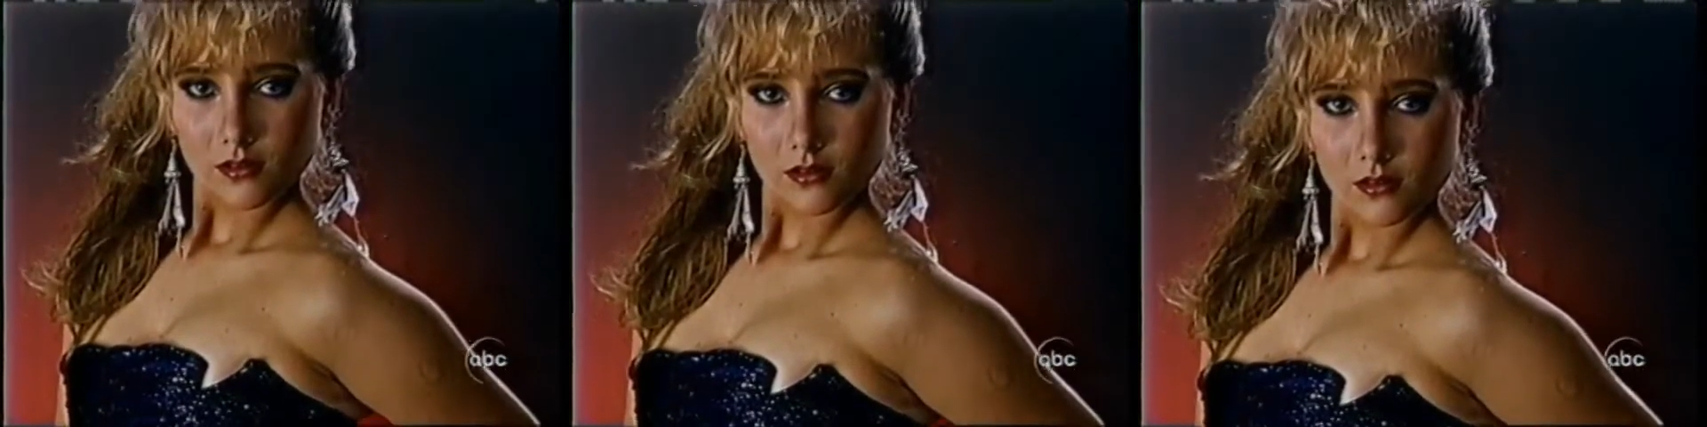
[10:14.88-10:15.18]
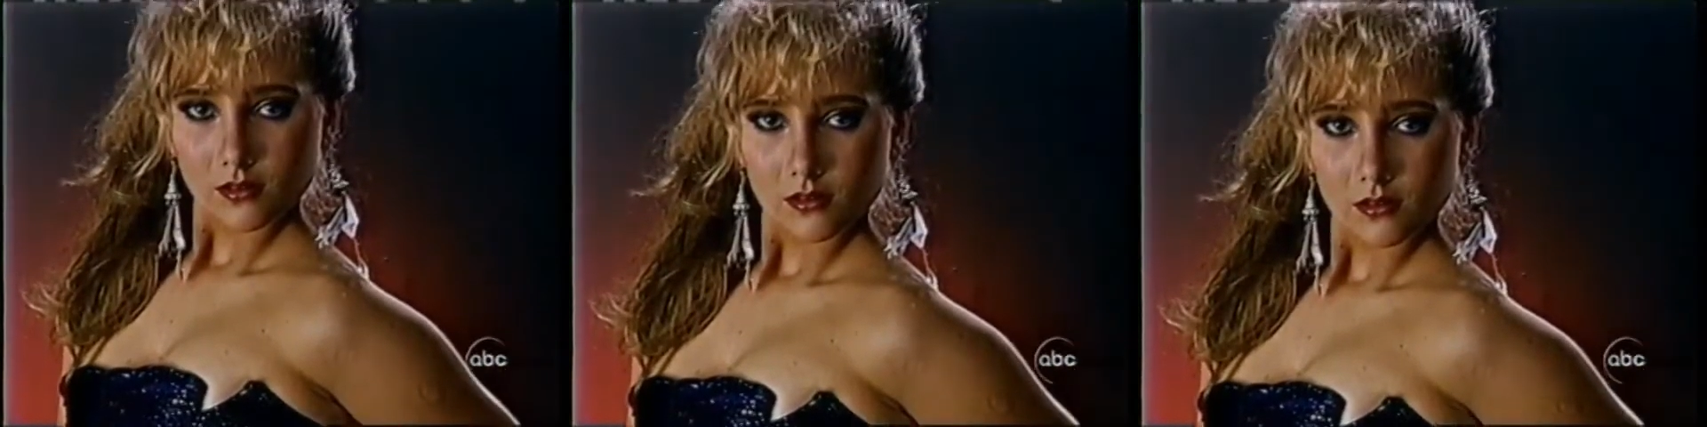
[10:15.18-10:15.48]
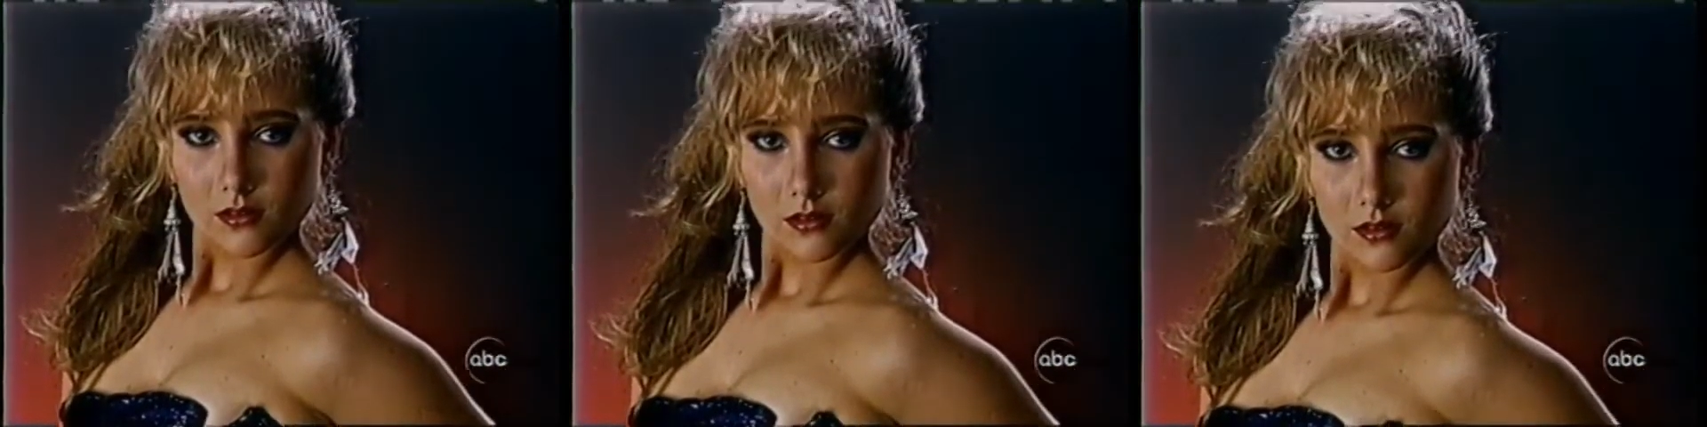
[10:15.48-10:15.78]
this. It was
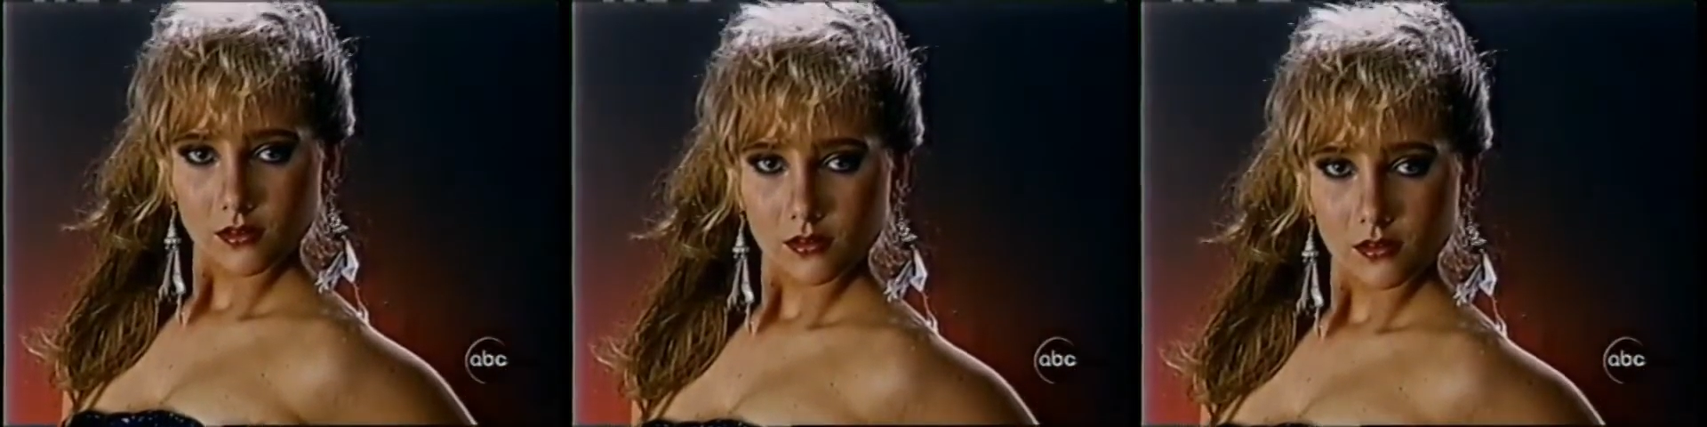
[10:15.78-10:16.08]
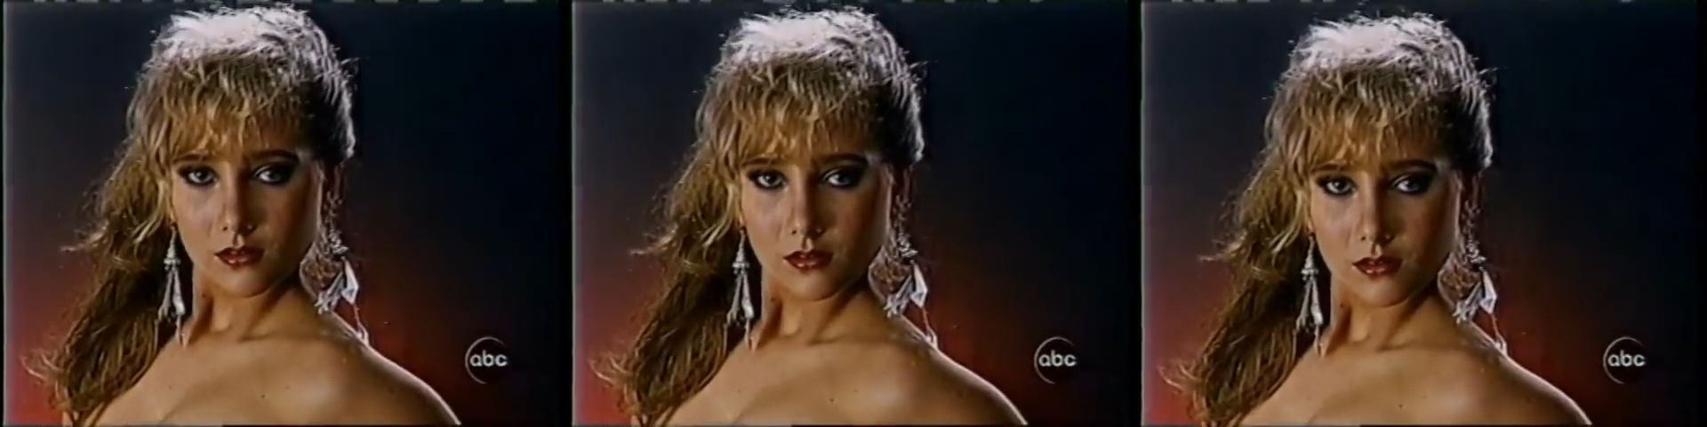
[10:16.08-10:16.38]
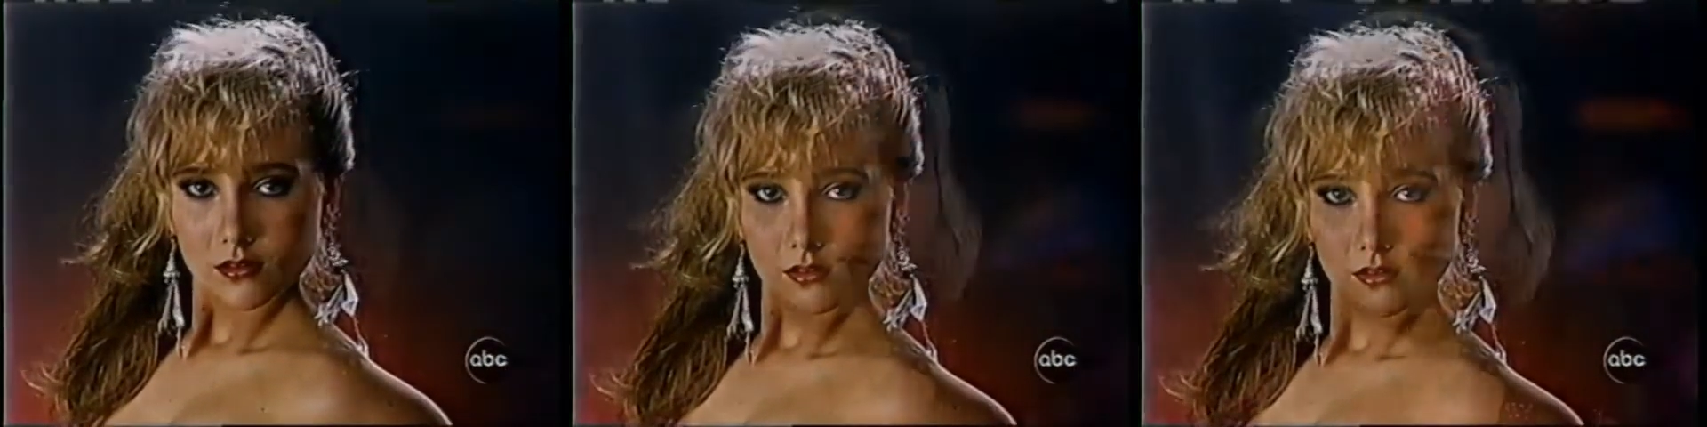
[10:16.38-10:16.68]
everything that I
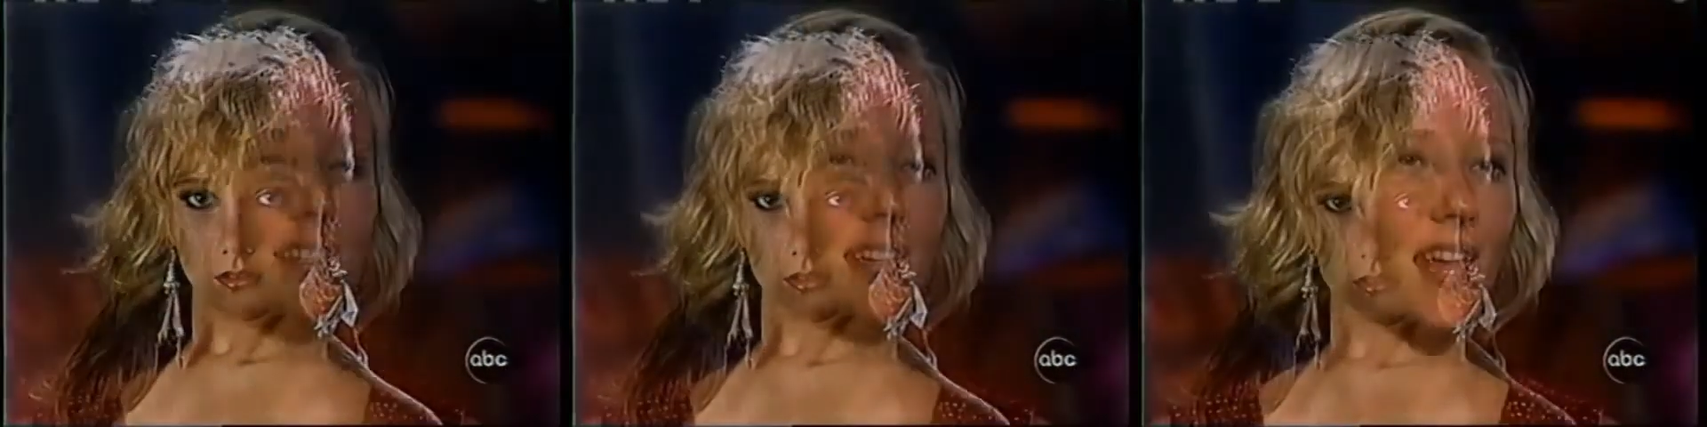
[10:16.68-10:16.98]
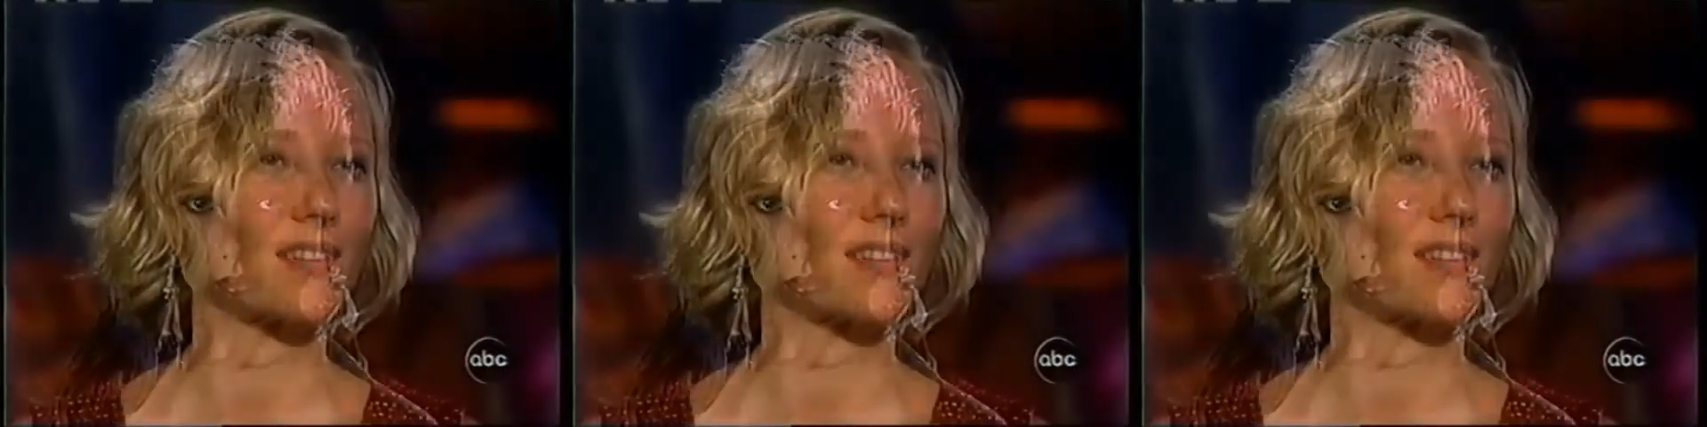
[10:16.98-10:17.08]
was and